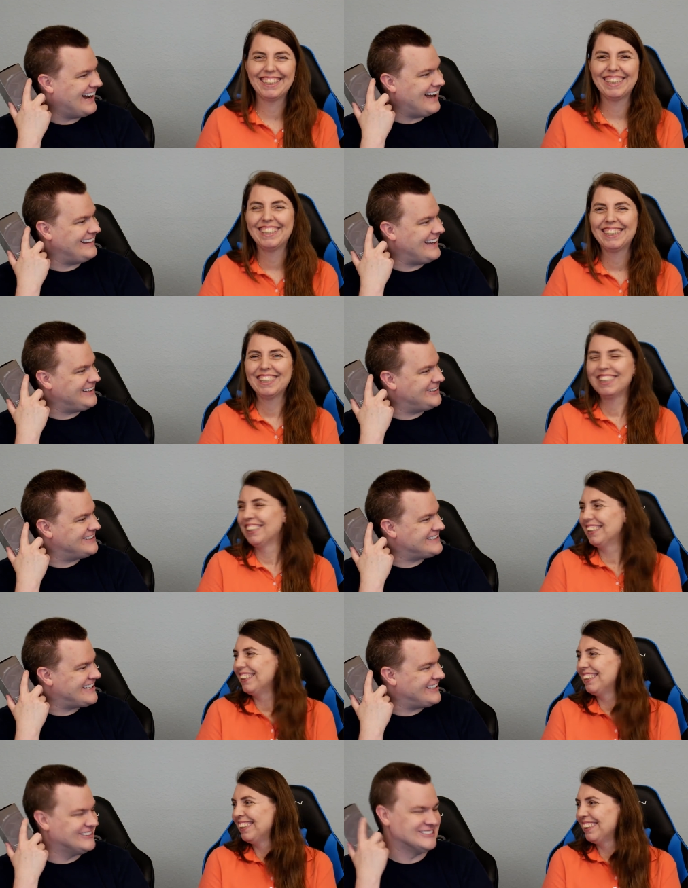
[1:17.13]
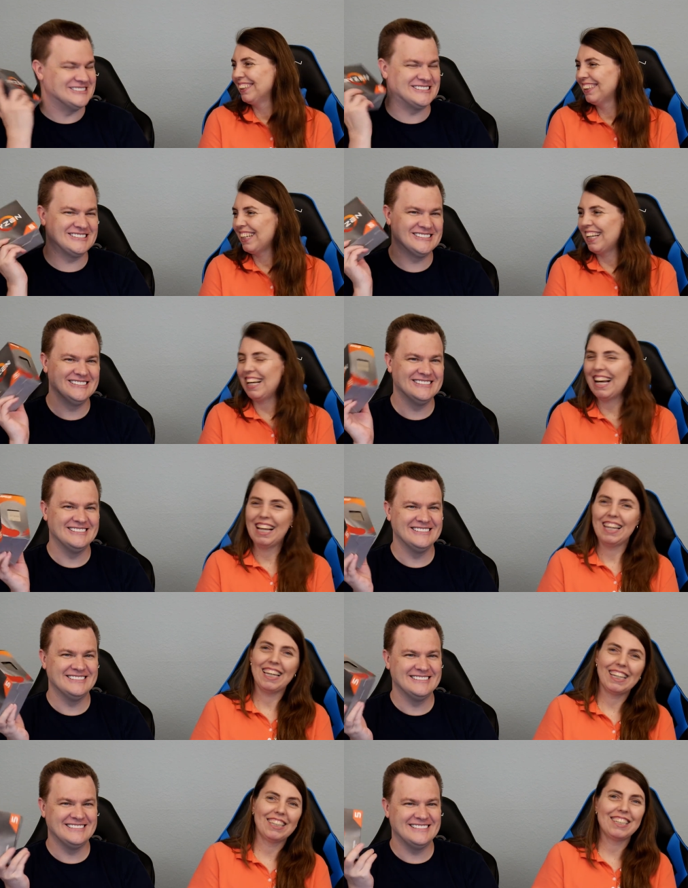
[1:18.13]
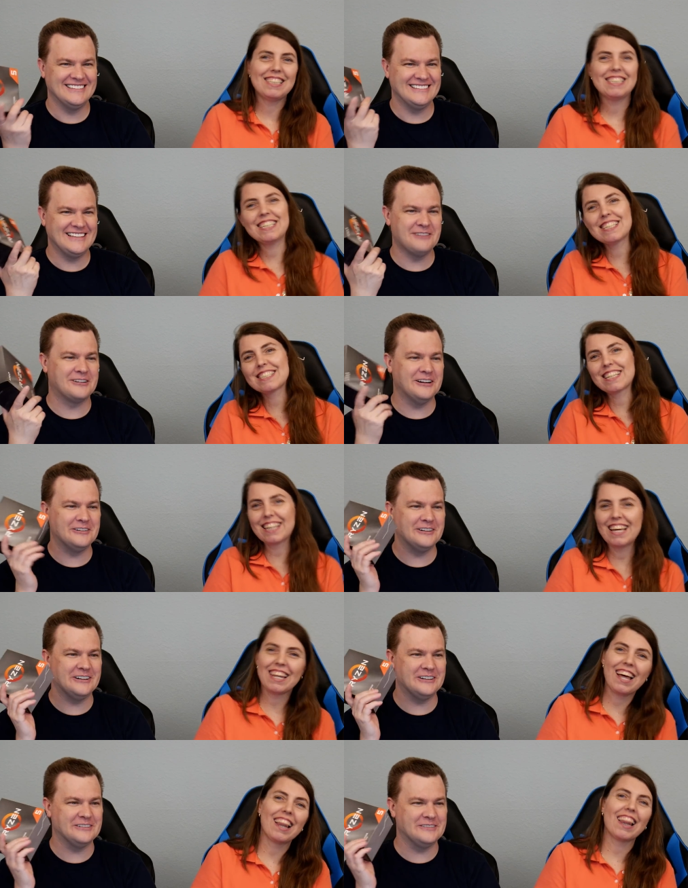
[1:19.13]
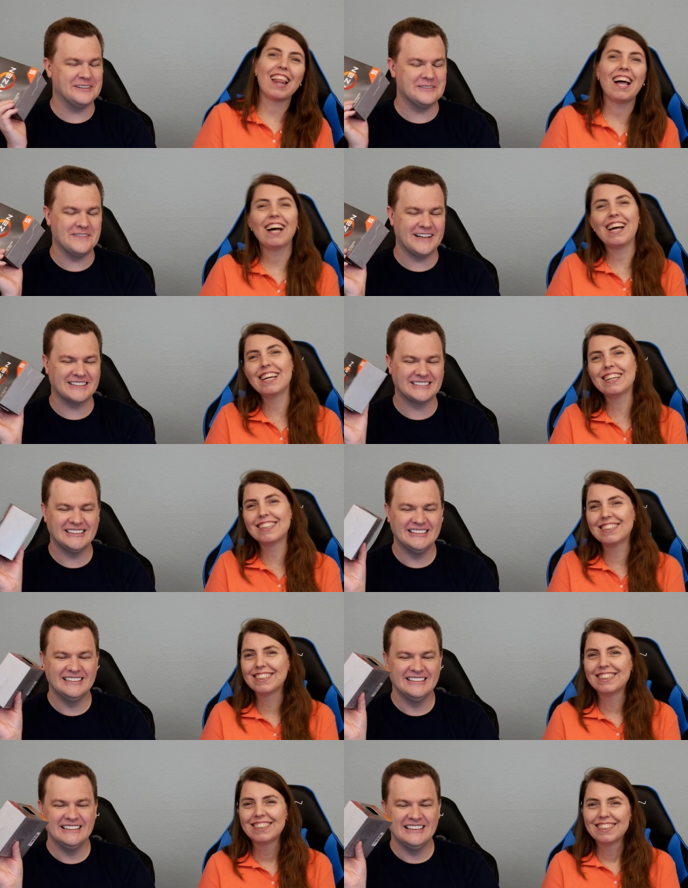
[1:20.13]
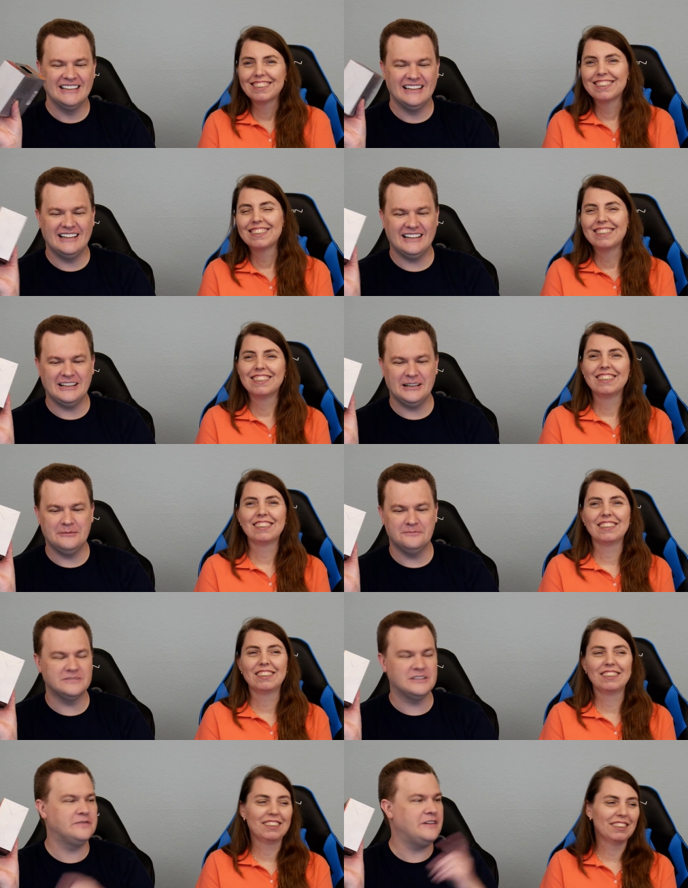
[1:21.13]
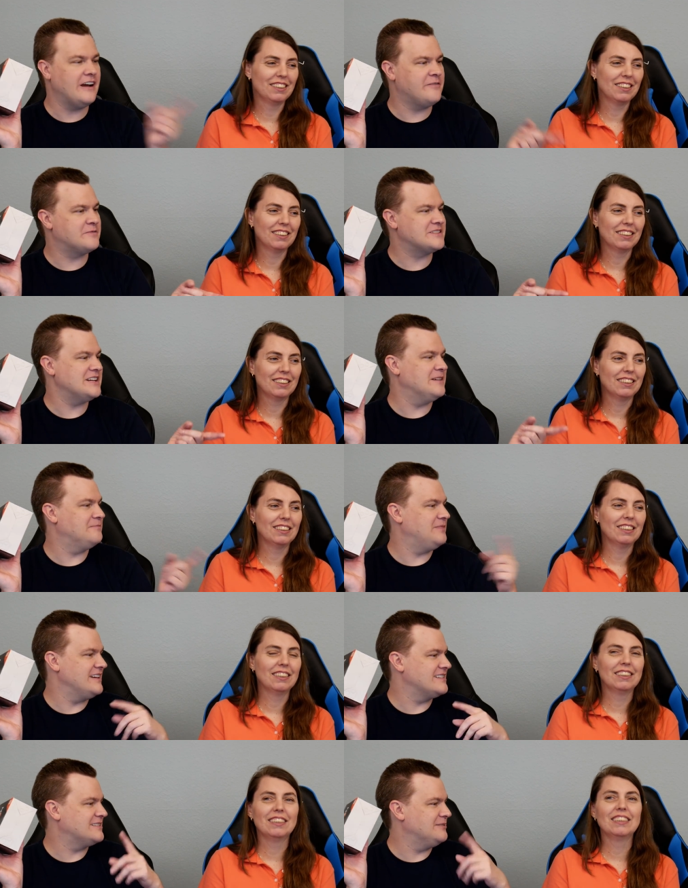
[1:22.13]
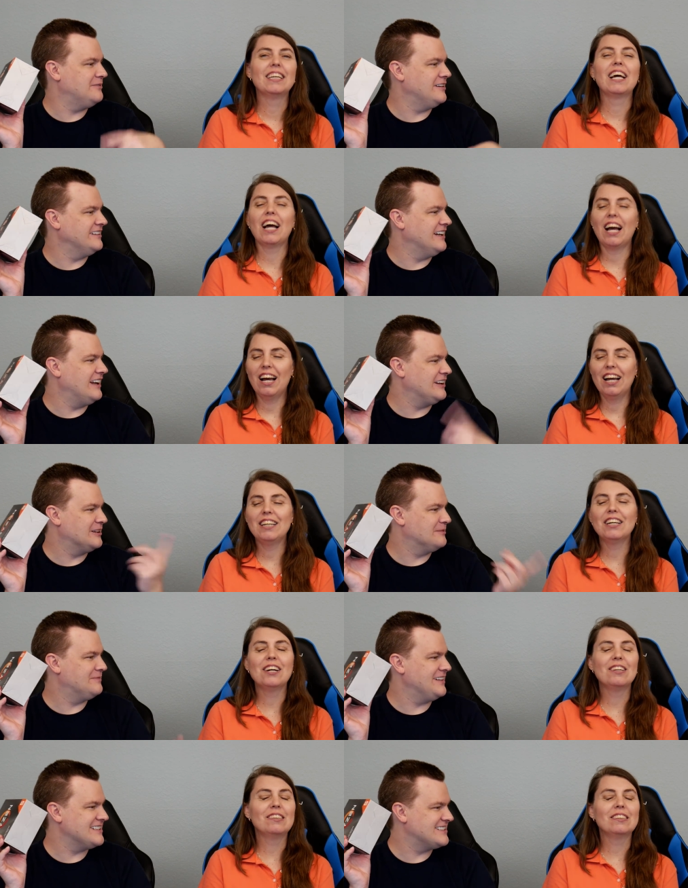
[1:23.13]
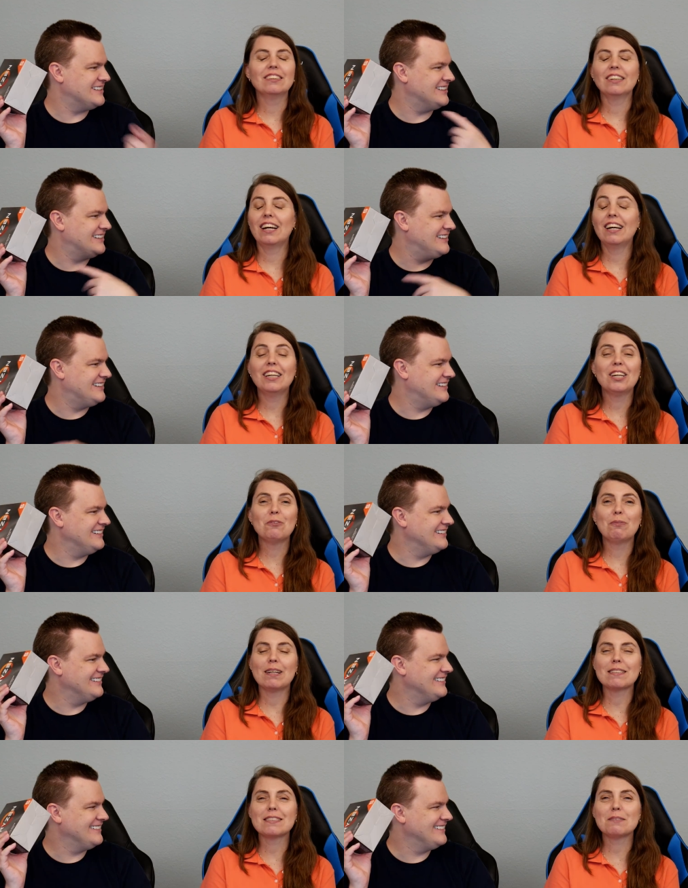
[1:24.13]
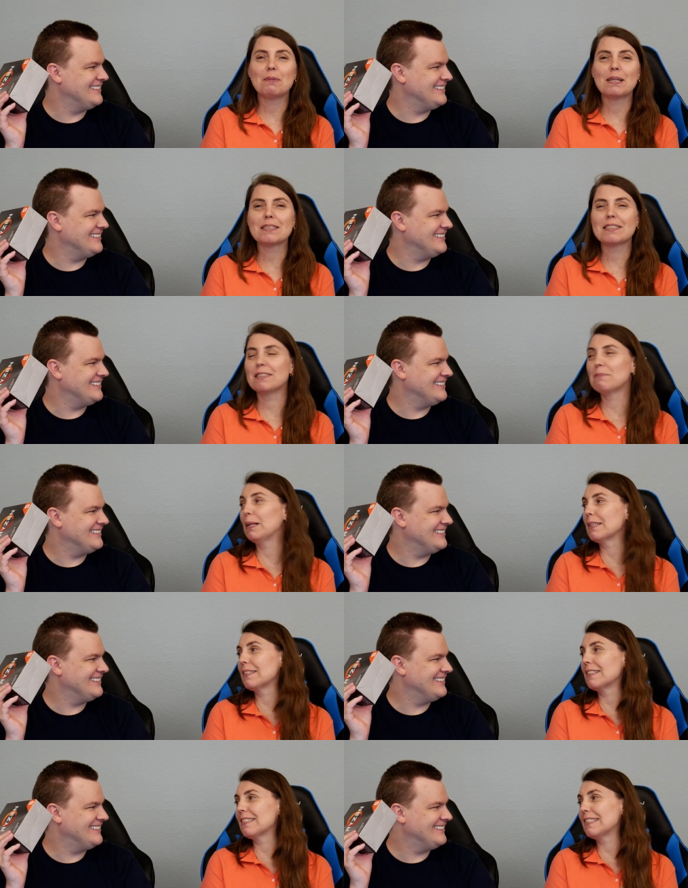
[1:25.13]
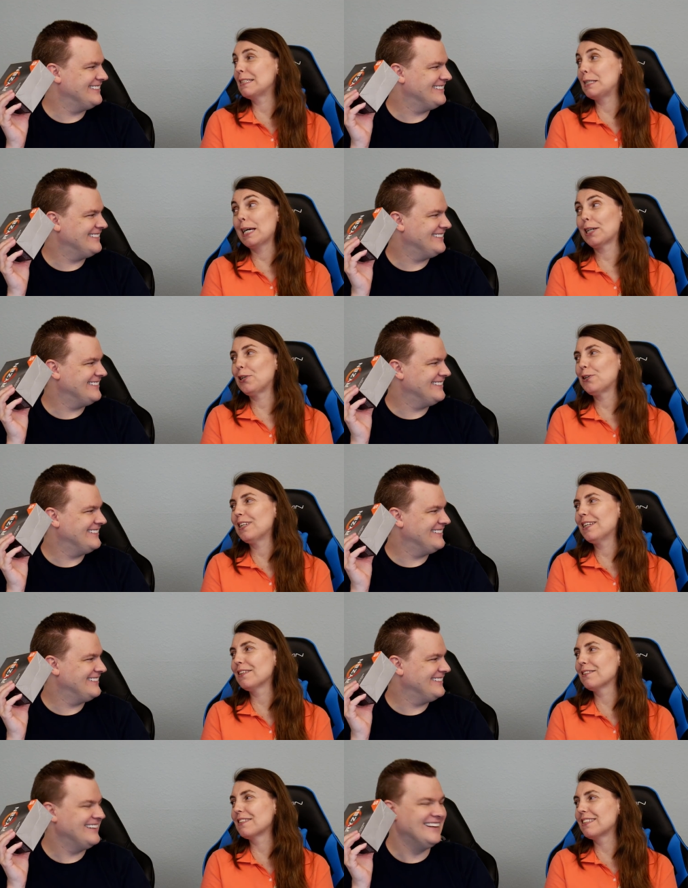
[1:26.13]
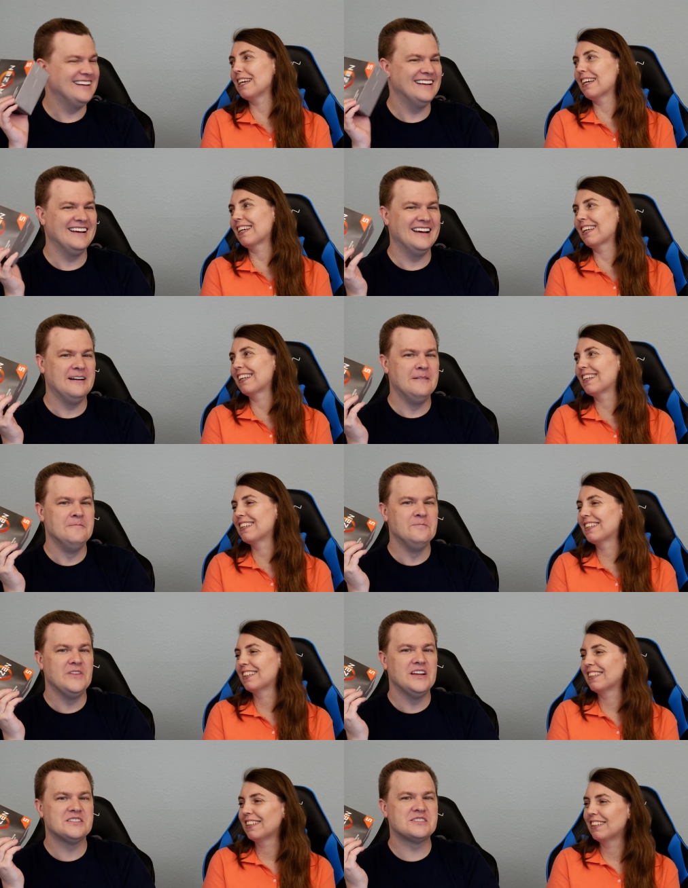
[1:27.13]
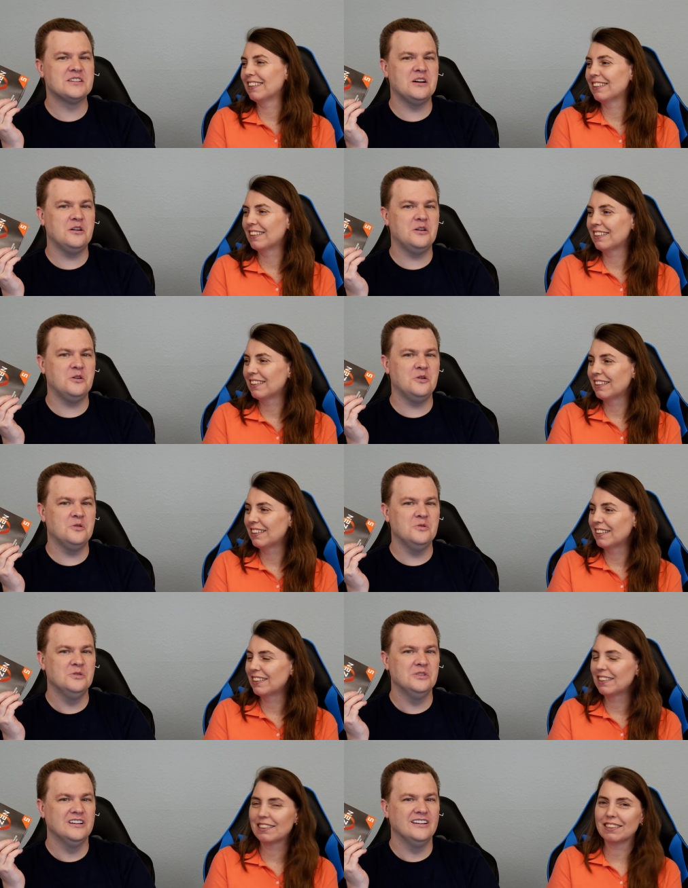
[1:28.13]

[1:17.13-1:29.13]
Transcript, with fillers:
Speaker 1: like good deals. They were under 150 bucks. The 5% plus the
Speaker 2: $1 plus the plus the stack your deals tech.
Speaker 1: So